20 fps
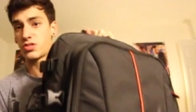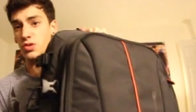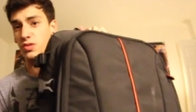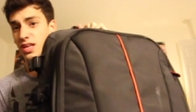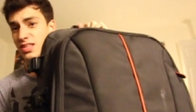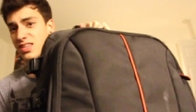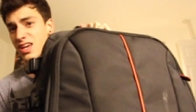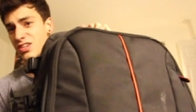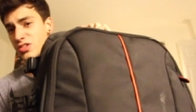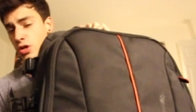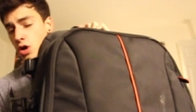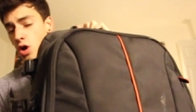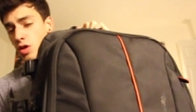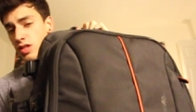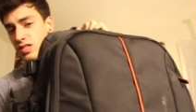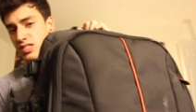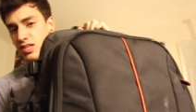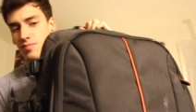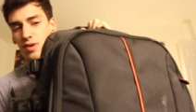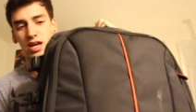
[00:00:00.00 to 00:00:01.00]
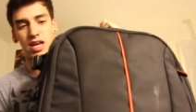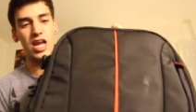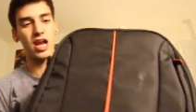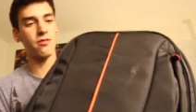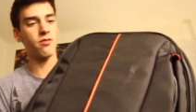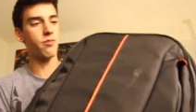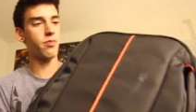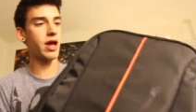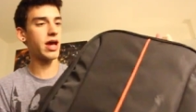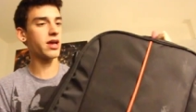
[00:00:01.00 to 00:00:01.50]
So that's actually all that's in my
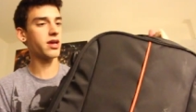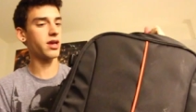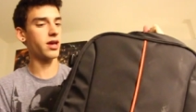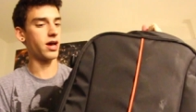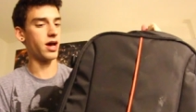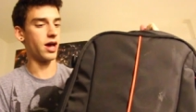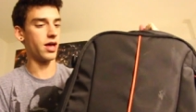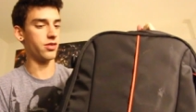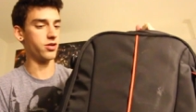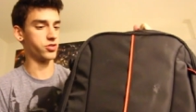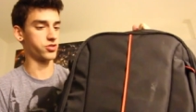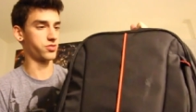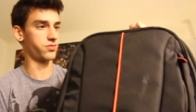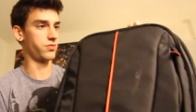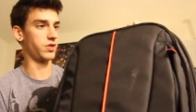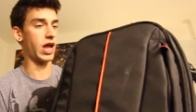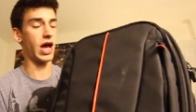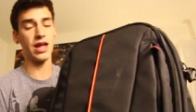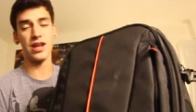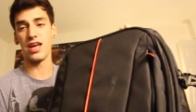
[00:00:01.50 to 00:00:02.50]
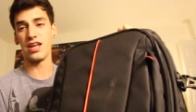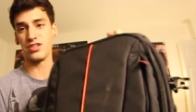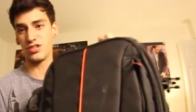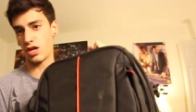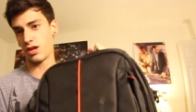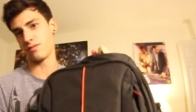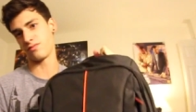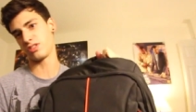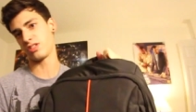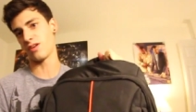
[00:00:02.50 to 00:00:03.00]
camera bag. There's not a
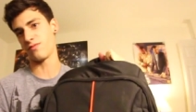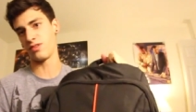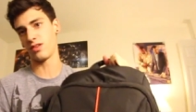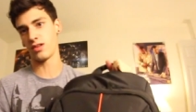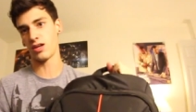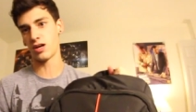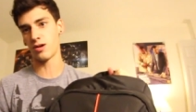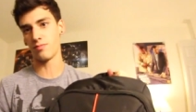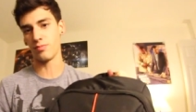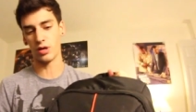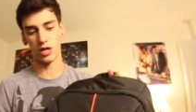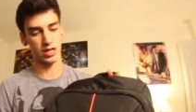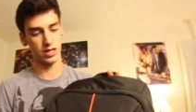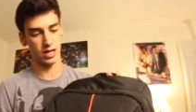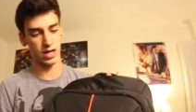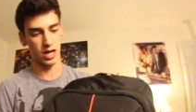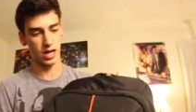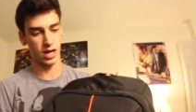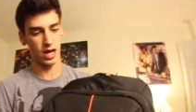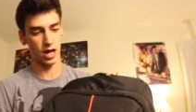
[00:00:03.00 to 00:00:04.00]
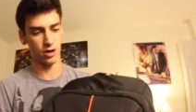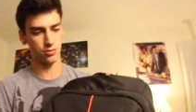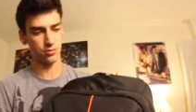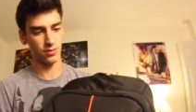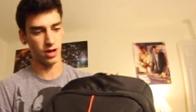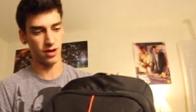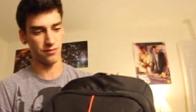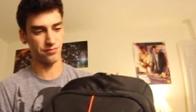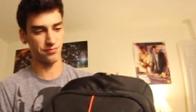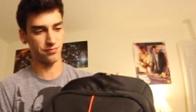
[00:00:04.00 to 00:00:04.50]
ton of stuff in there, but
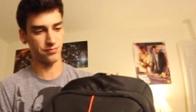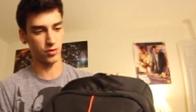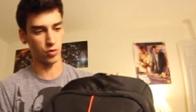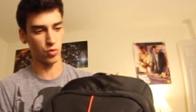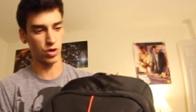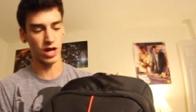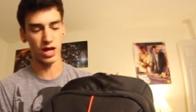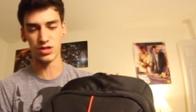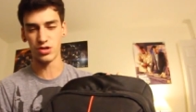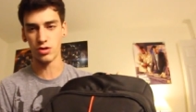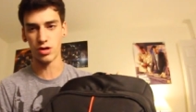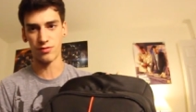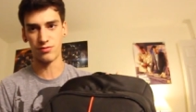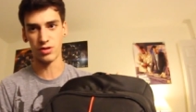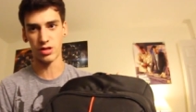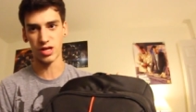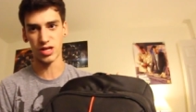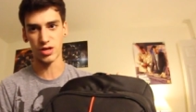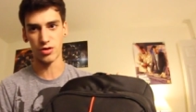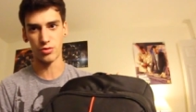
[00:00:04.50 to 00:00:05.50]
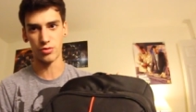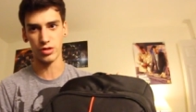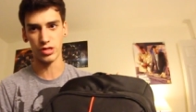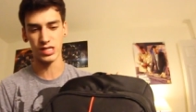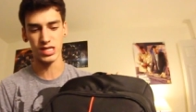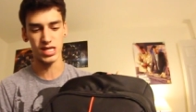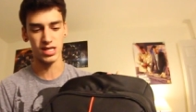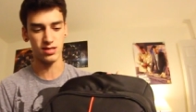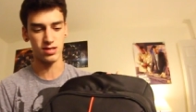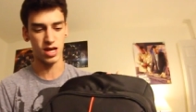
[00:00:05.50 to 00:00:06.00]
I feel like I don't
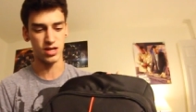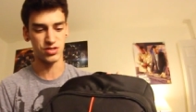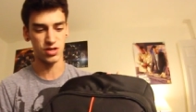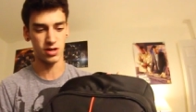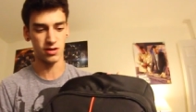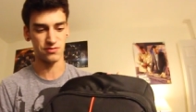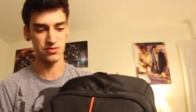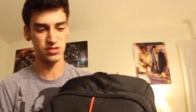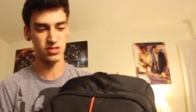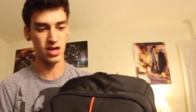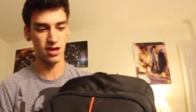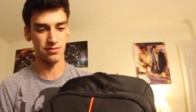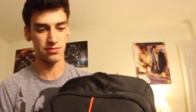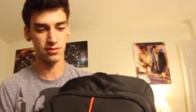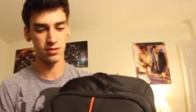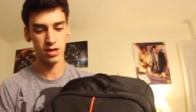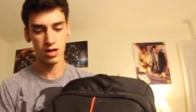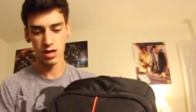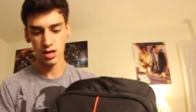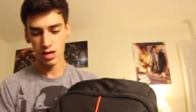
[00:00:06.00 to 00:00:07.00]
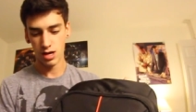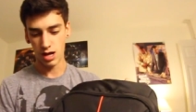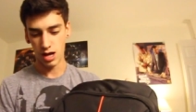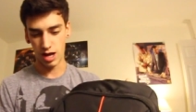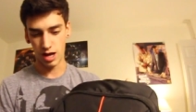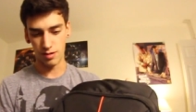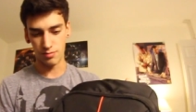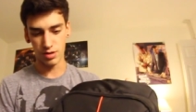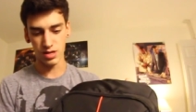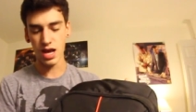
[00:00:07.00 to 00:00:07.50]
really need a ton of stuff.
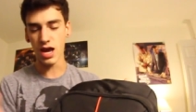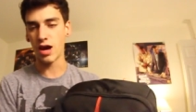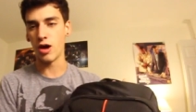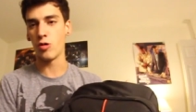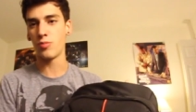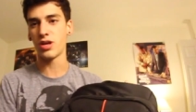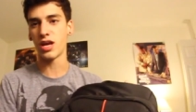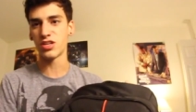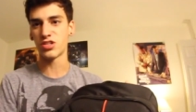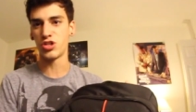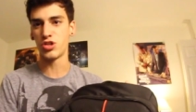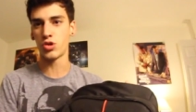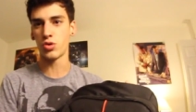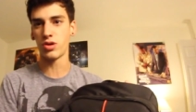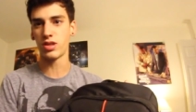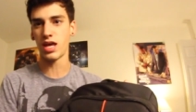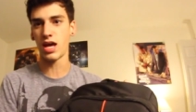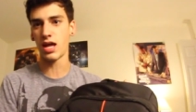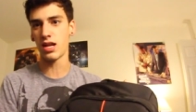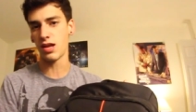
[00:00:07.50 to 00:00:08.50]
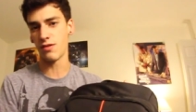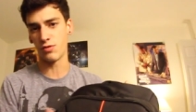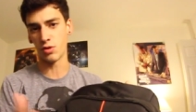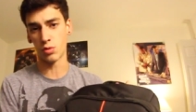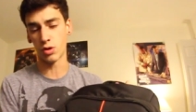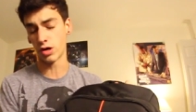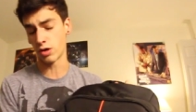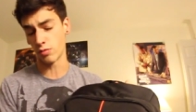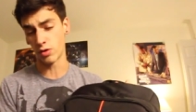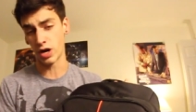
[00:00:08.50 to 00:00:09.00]
But yeah, I hope you guys enjoyed that. If you're
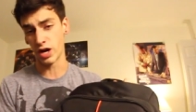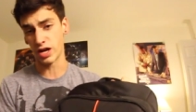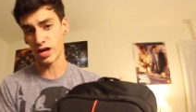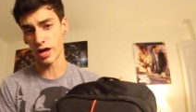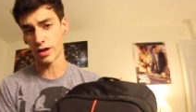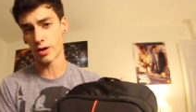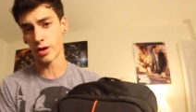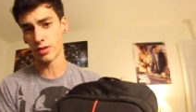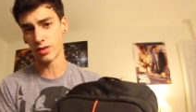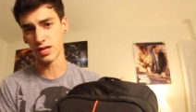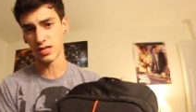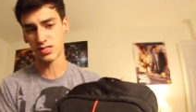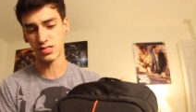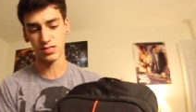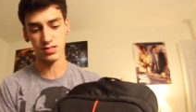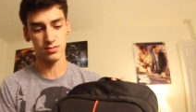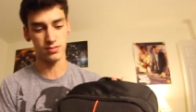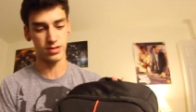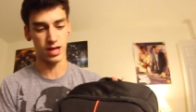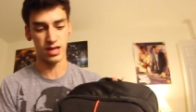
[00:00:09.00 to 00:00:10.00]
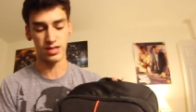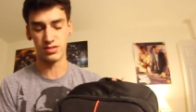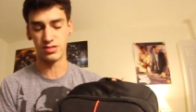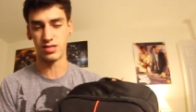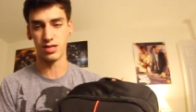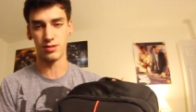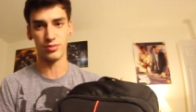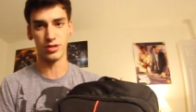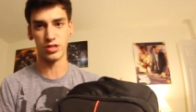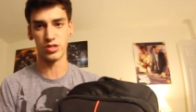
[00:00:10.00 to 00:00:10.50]
wondering where I got all this, I
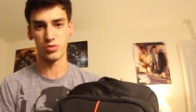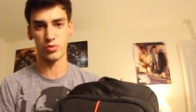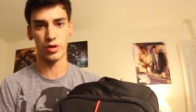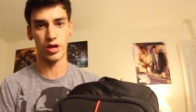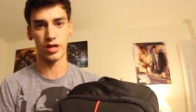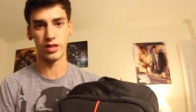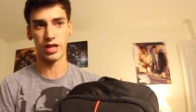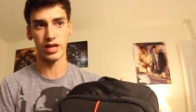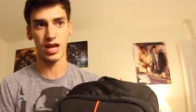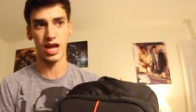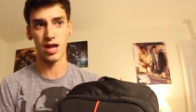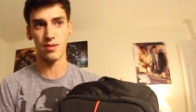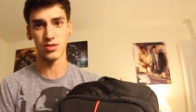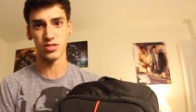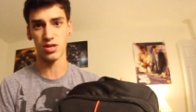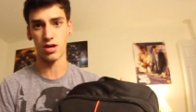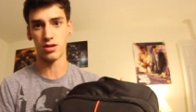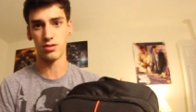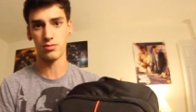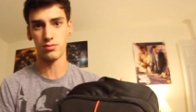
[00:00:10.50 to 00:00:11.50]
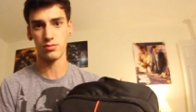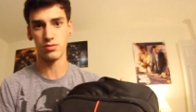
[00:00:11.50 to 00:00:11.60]
simply just went on like Amazon,